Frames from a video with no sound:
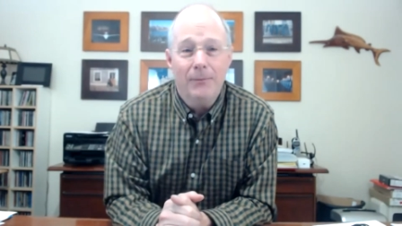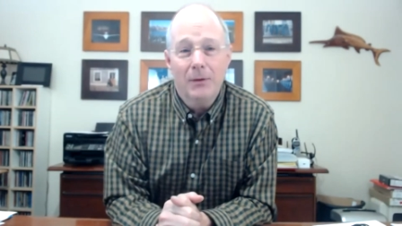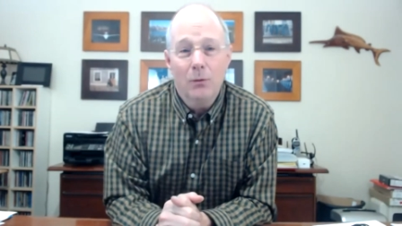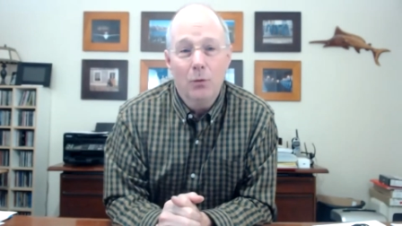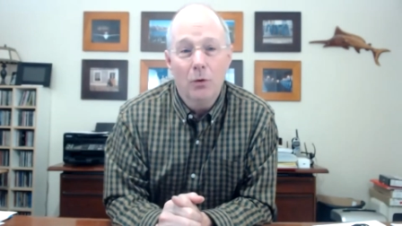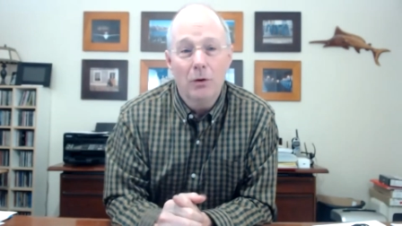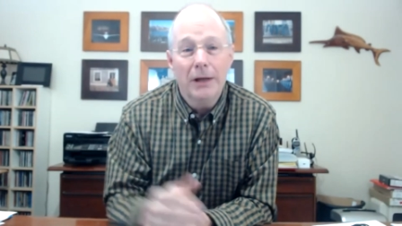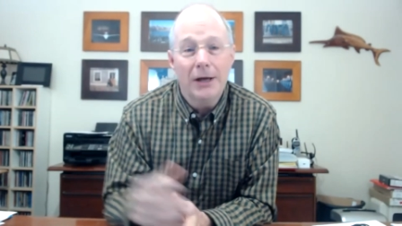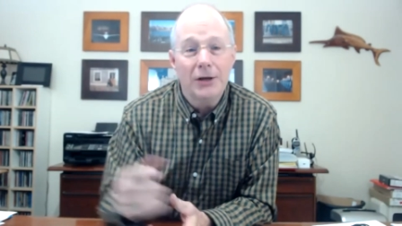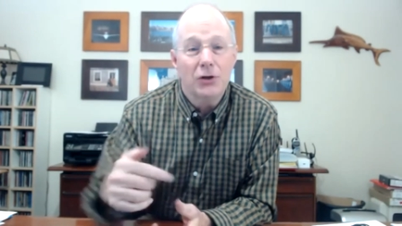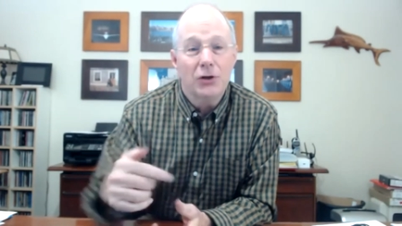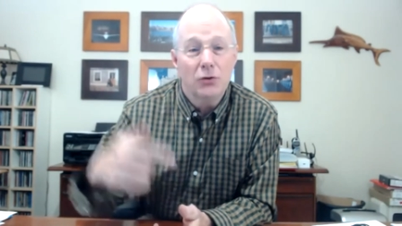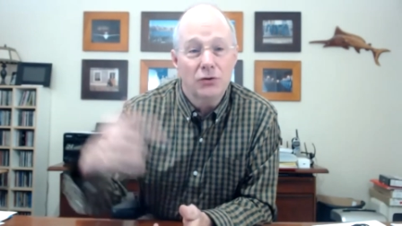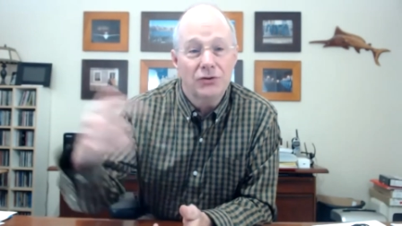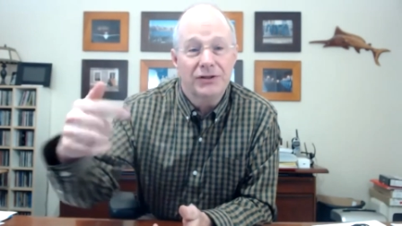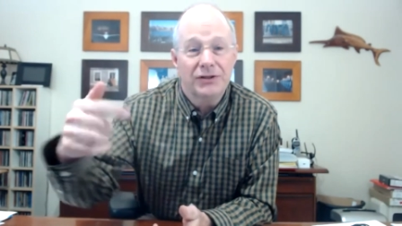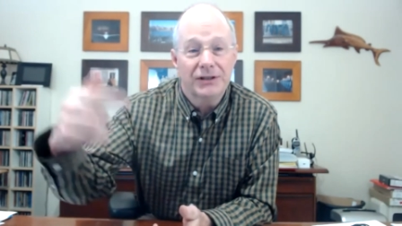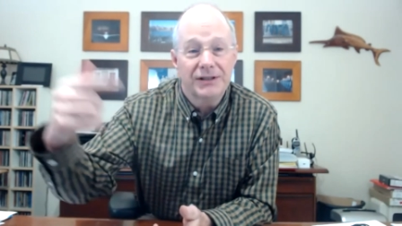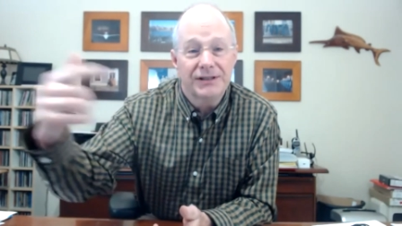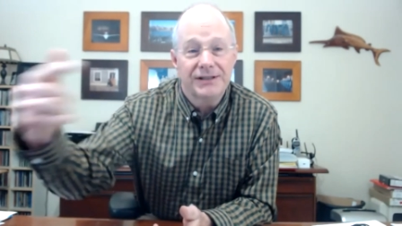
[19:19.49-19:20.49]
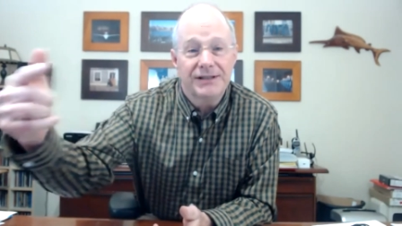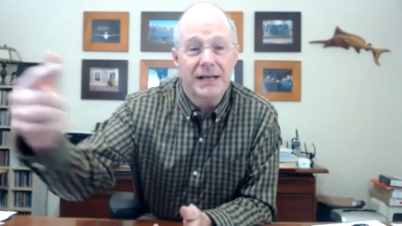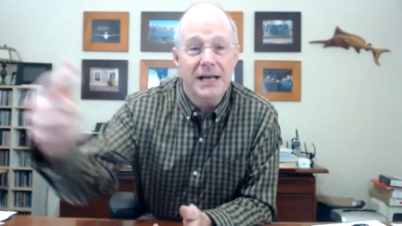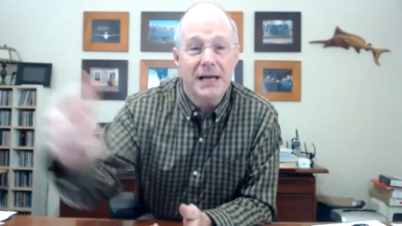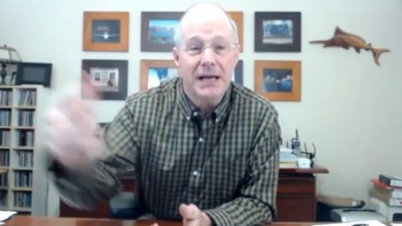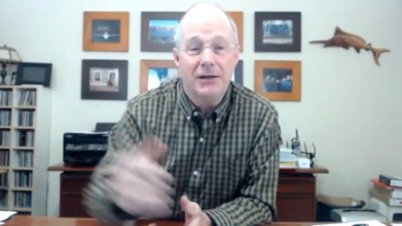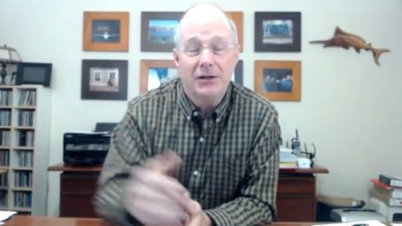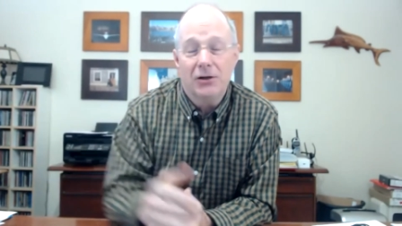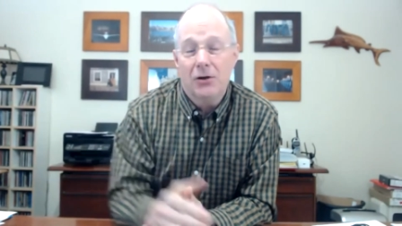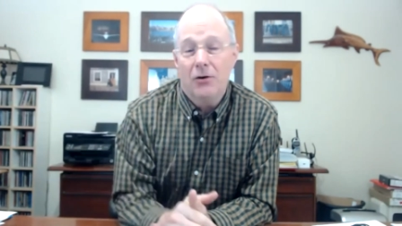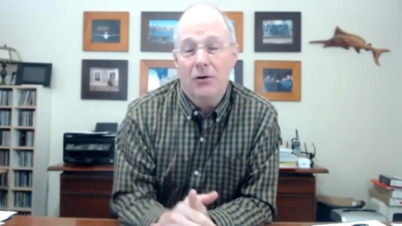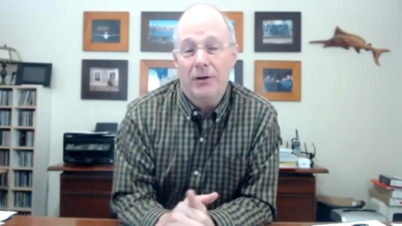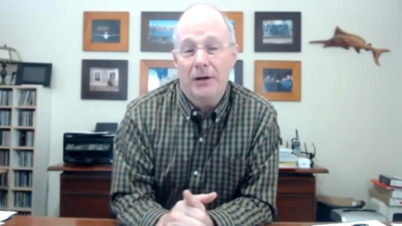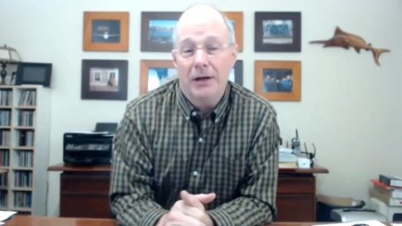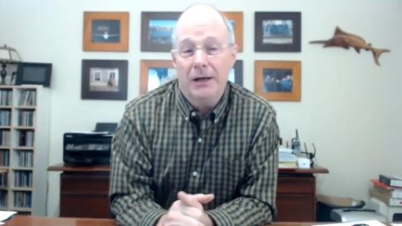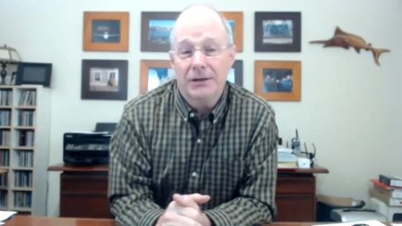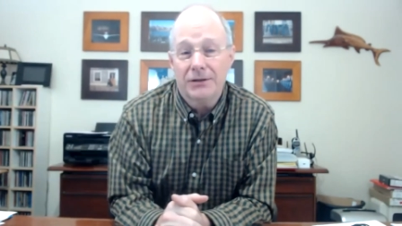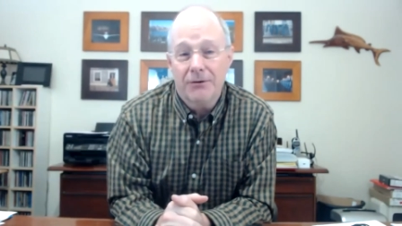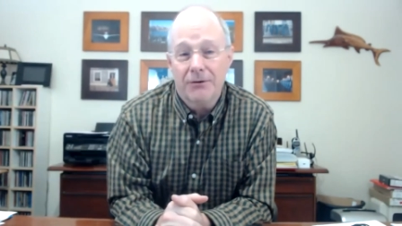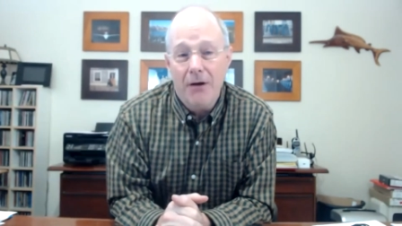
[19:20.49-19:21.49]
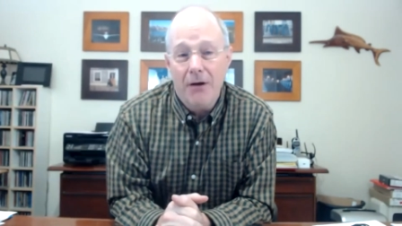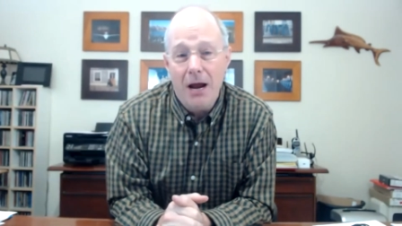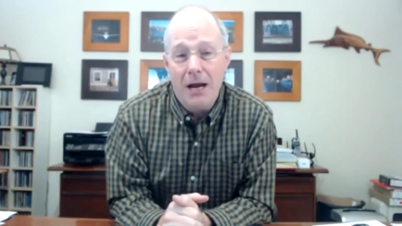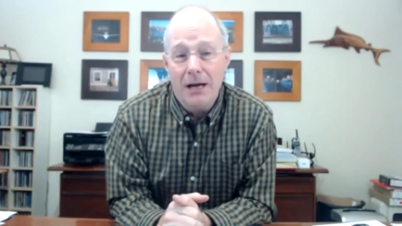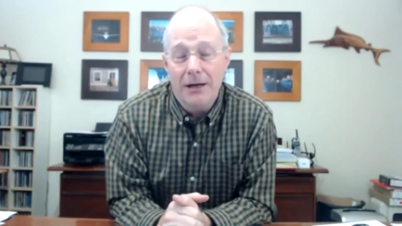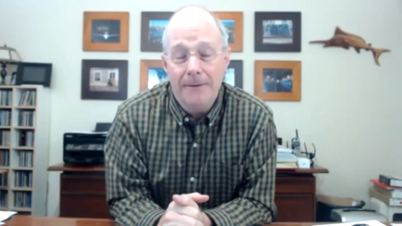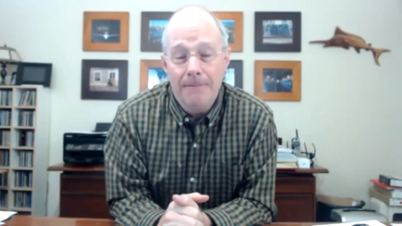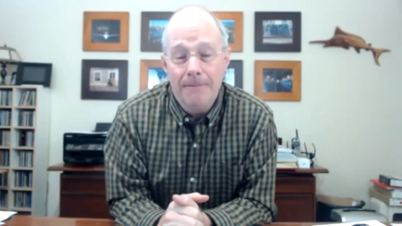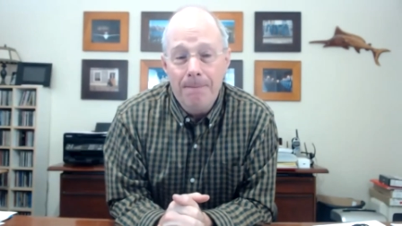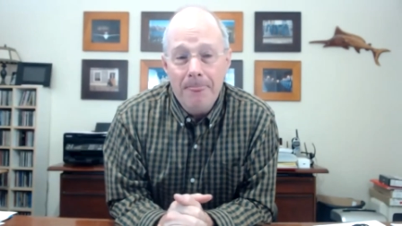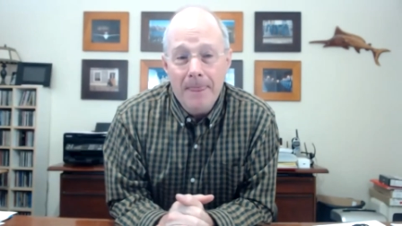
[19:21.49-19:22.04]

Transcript: we'll let you succeed and go to the next grade.